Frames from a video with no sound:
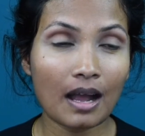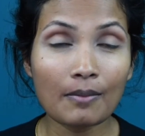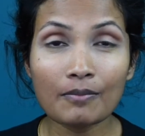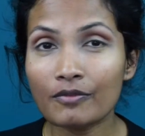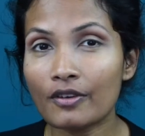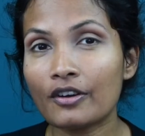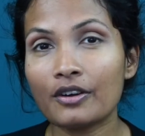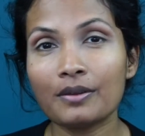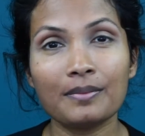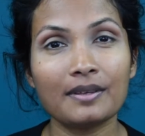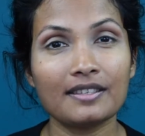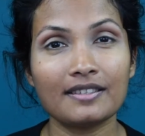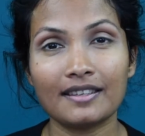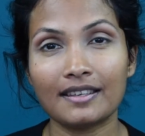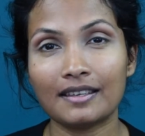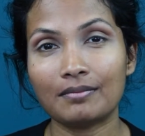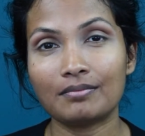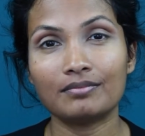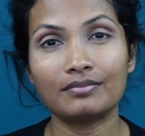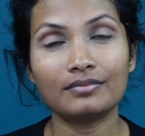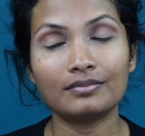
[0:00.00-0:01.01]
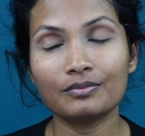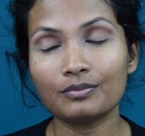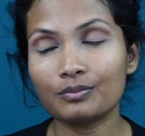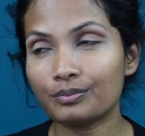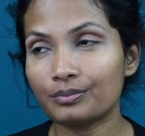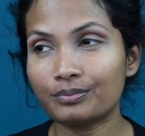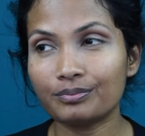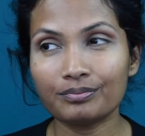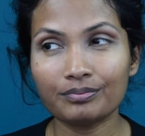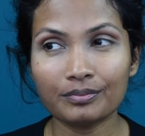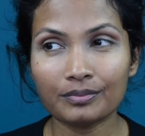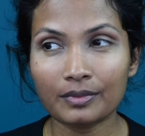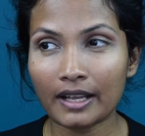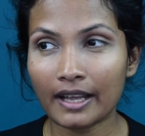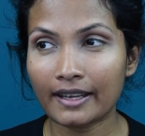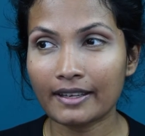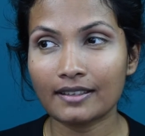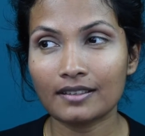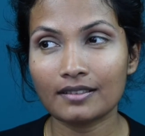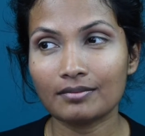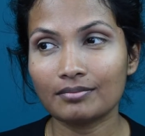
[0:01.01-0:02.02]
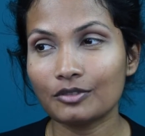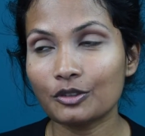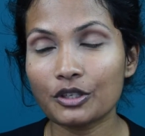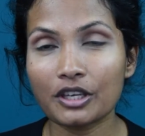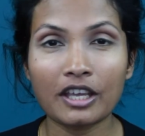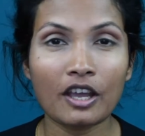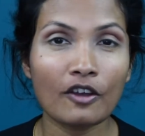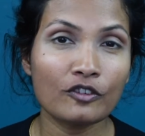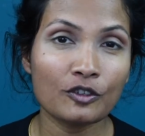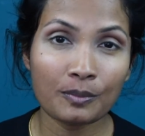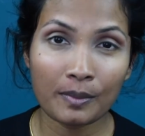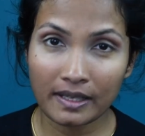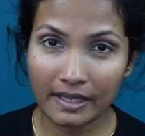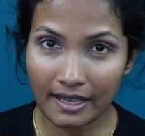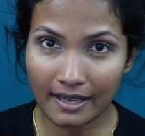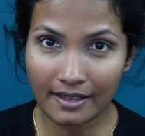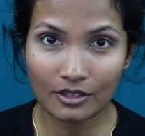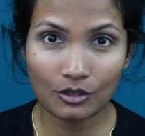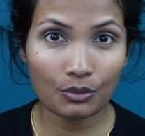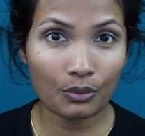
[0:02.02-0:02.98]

very busy, like looking after my kids,